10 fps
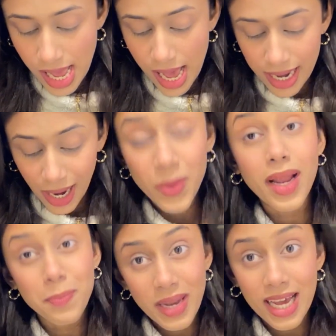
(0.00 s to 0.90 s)
and I will
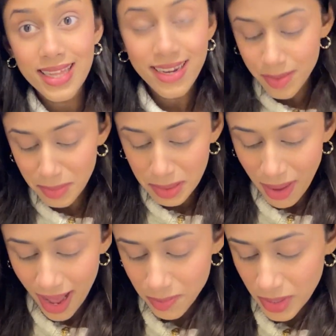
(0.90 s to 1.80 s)
apply that and be back,